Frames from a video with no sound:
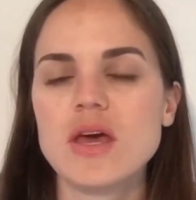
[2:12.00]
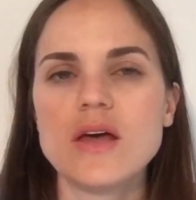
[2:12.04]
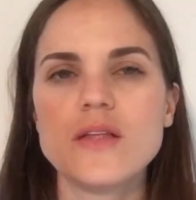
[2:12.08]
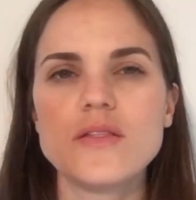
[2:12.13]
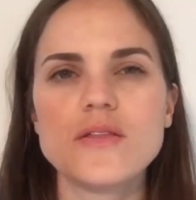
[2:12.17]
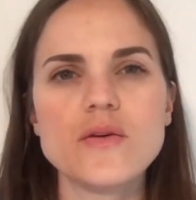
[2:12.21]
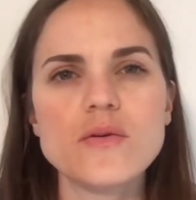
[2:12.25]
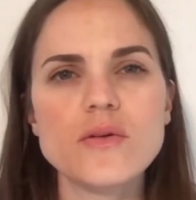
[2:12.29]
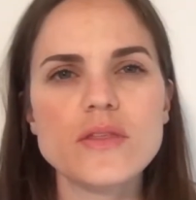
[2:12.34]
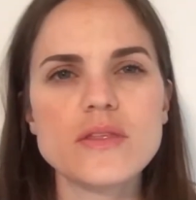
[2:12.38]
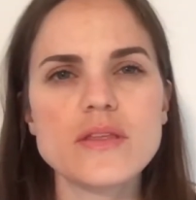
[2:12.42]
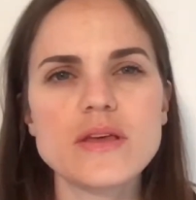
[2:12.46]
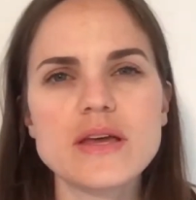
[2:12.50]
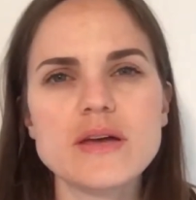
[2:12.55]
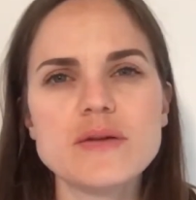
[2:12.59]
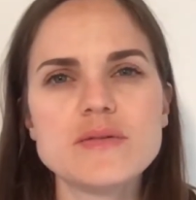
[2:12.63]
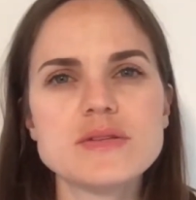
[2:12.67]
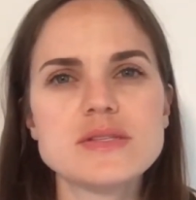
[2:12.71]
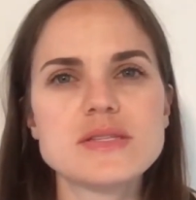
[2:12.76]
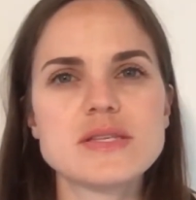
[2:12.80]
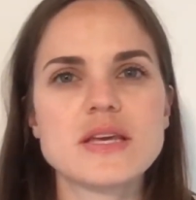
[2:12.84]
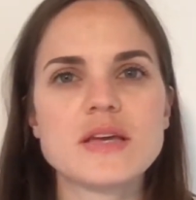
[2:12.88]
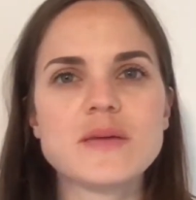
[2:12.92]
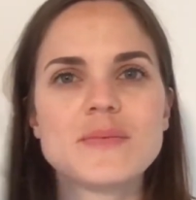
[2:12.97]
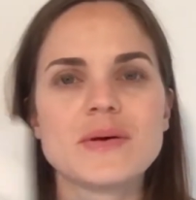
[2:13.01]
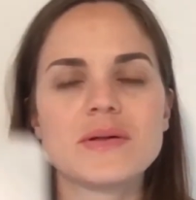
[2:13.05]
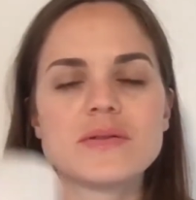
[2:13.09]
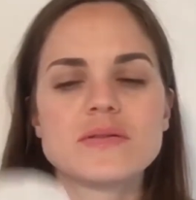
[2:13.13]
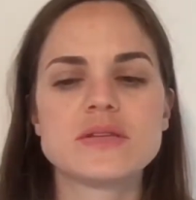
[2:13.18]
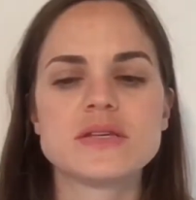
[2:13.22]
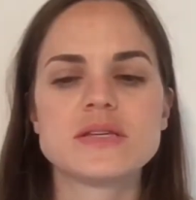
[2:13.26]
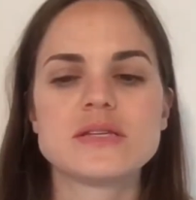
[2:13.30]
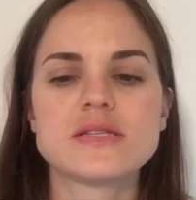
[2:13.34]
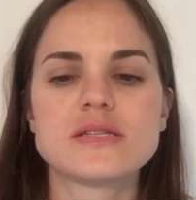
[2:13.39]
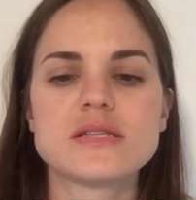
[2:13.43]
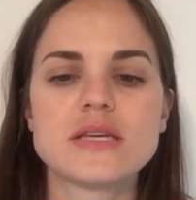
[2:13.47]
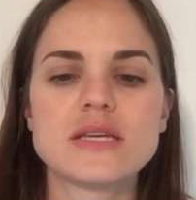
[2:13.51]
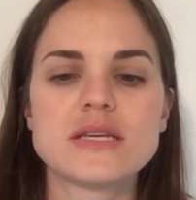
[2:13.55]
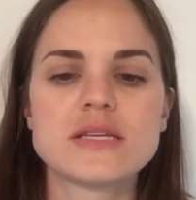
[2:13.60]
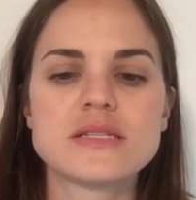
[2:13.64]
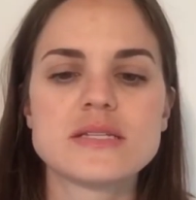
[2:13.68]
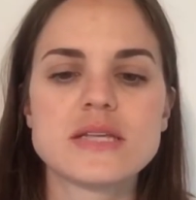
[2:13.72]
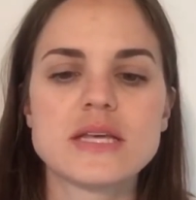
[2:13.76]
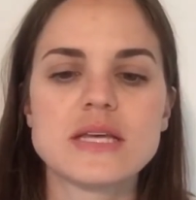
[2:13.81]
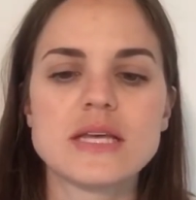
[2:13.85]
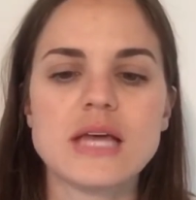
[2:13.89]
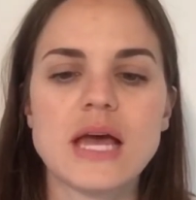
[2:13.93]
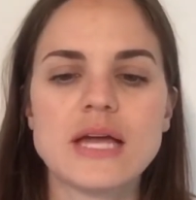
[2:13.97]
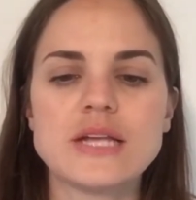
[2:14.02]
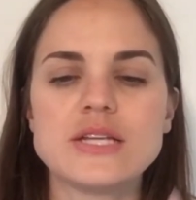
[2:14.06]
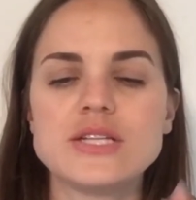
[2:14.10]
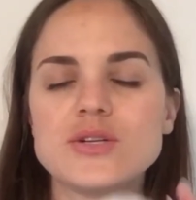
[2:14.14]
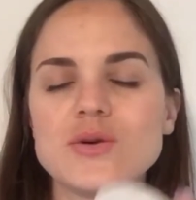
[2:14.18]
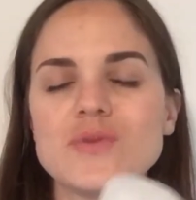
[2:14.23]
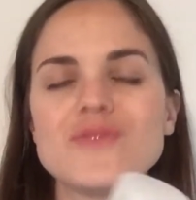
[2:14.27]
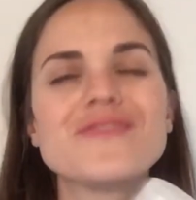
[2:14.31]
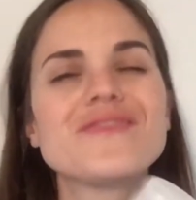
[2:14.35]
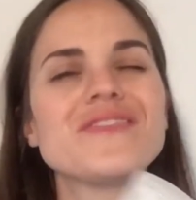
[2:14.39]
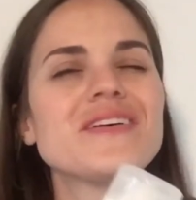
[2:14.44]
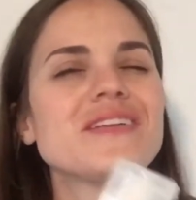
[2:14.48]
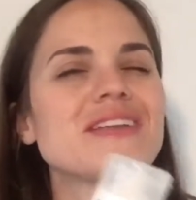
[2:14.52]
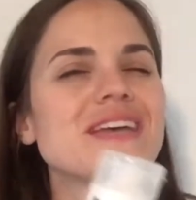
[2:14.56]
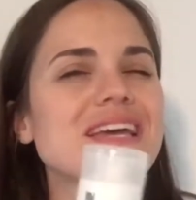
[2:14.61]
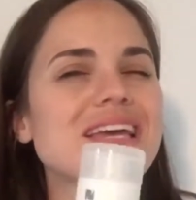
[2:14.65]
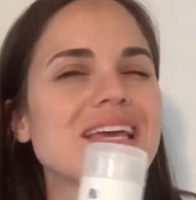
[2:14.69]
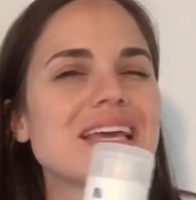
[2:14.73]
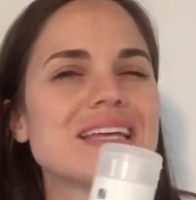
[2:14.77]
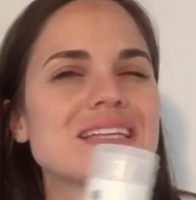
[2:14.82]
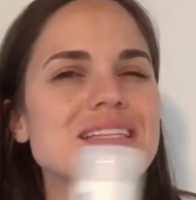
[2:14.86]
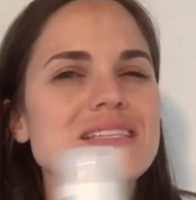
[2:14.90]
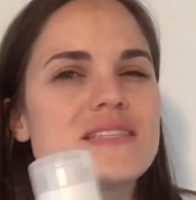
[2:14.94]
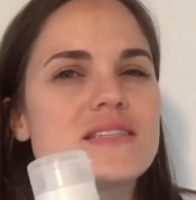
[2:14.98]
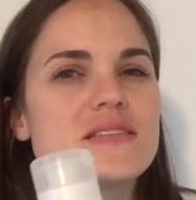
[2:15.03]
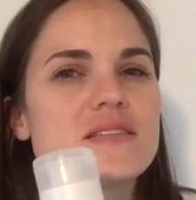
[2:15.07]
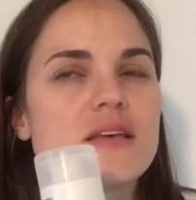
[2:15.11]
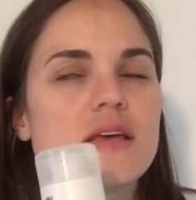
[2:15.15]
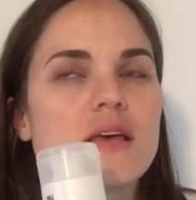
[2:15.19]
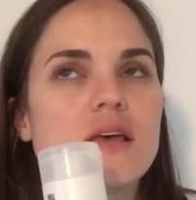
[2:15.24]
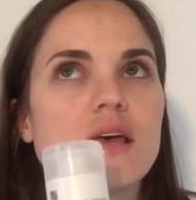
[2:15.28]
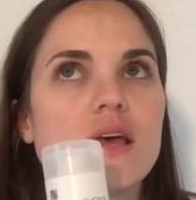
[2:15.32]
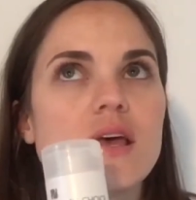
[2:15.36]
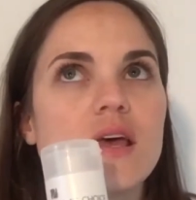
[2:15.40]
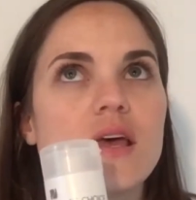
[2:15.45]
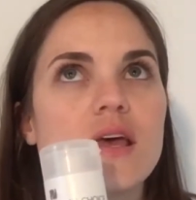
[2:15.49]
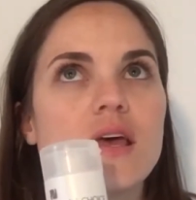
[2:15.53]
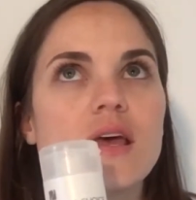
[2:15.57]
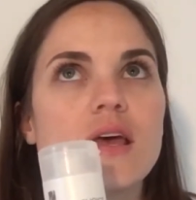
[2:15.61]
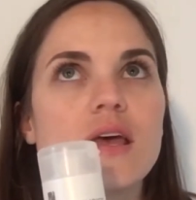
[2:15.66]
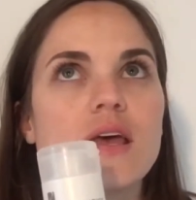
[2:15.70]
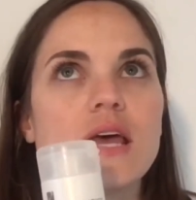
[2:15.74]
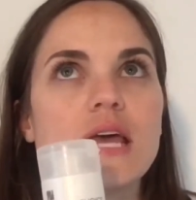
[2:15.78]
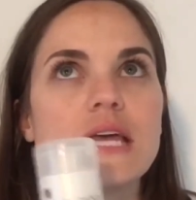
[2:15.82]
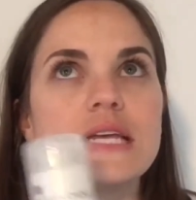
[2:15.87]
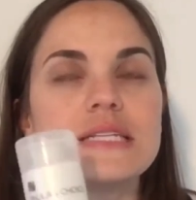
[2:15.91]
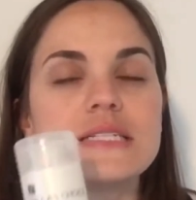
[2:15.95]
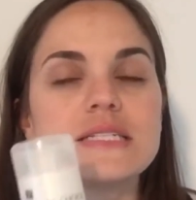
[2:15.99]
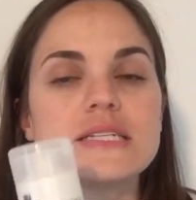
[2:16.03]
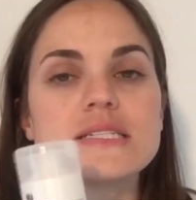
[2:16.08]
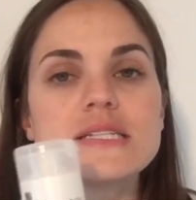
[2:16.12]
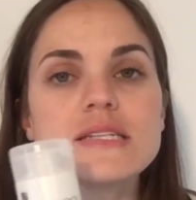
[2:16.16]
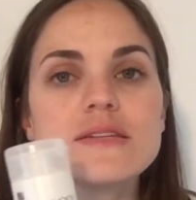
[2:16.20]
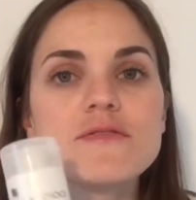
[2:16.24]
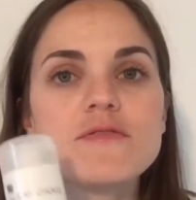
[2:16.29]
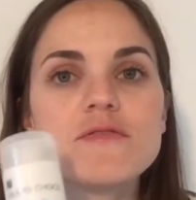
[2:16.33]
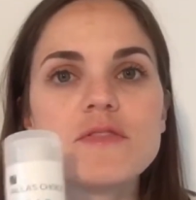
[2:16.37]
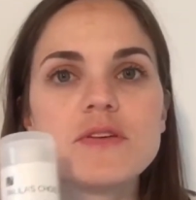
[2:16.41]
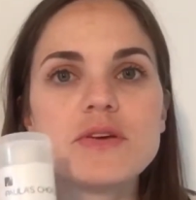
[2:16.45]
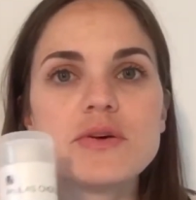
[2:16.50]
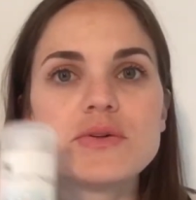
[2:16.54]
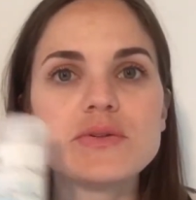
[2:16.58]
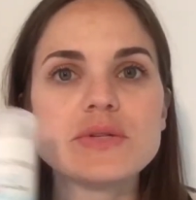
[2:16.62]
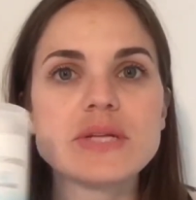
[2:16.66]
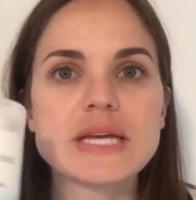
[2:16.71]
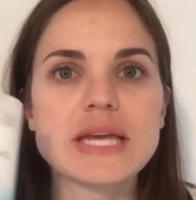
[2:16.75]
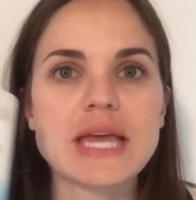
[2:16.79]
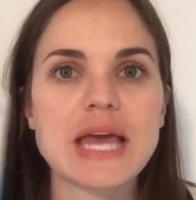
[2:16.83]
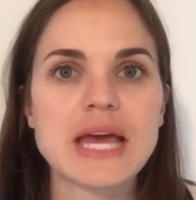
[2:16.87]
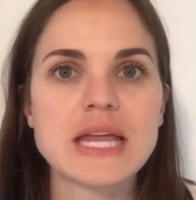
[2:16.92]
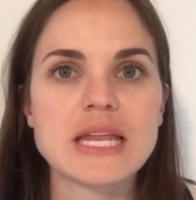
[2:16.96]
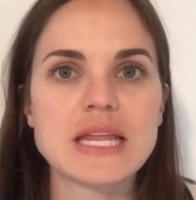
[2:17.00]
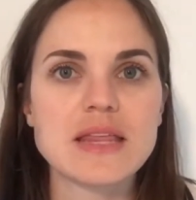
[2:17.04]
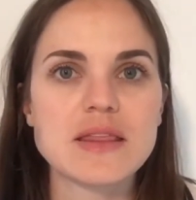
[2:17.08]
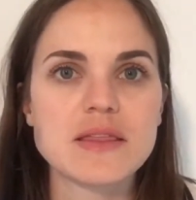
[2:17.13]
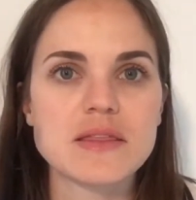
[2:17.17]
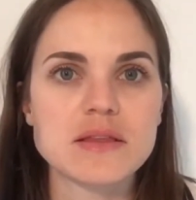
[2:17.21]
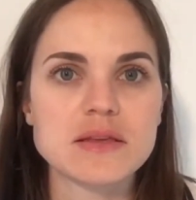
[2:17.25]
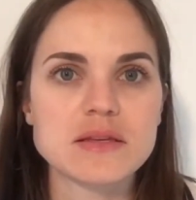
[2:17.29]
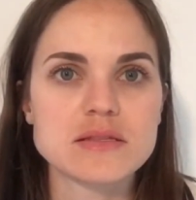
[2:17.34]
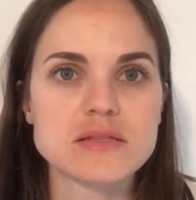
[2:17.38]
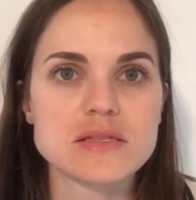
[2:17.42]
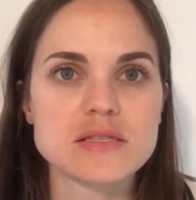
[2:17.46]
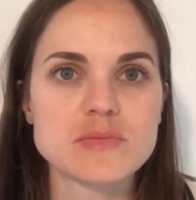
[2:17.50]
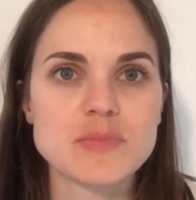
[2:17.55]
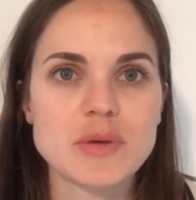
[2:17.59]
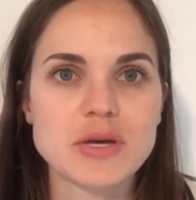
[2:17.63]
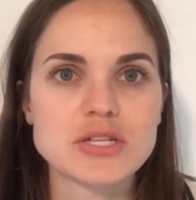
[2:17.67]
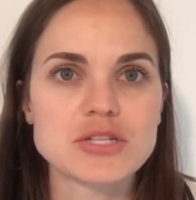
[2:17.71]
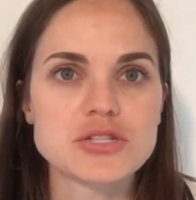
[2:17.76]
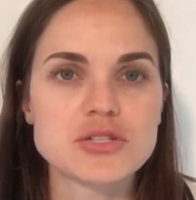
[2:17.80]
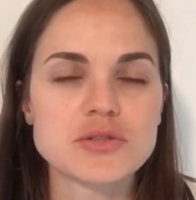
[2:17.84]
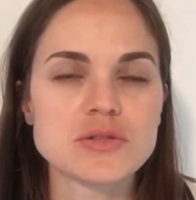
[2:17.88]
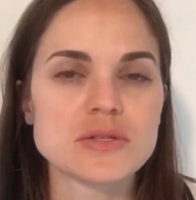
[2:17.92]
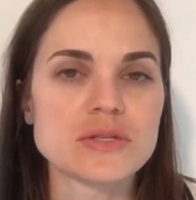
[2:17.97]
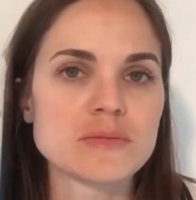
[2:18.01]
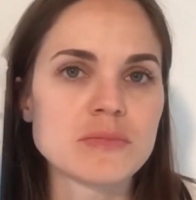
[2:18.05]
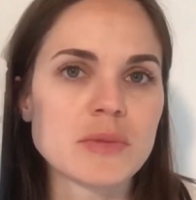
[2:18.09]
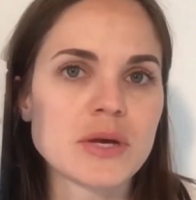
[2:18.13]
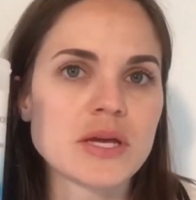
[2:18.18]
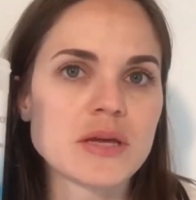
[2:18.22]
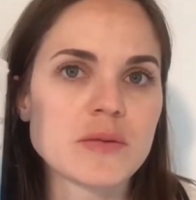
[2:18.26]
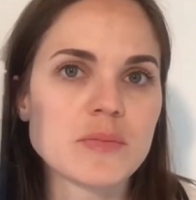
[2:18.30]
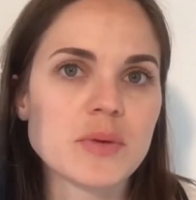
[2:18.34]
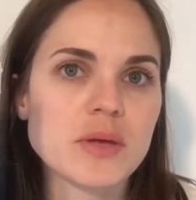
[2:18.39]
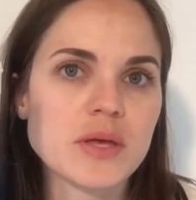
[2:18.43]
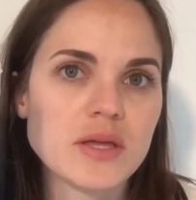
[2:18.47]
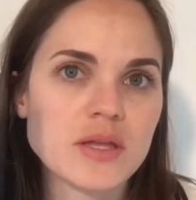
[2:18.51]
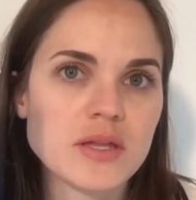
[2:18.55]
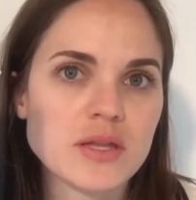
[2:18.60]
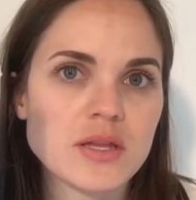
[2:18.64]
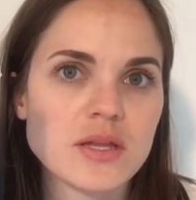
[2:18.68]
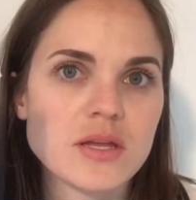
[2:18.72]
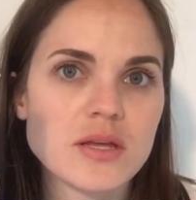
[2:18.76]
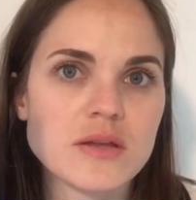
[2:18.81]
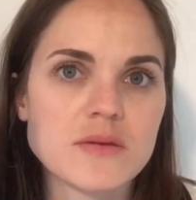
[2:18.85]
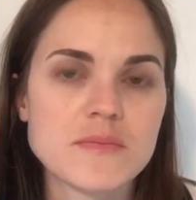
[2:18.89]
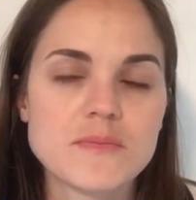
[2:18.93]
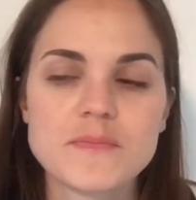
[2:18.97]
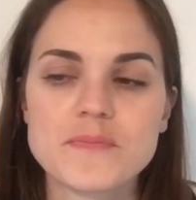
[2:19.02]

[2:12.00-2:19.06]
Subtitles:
The only thing I will say about this is I don't feel like it doesn't feel like anything special in my opinion.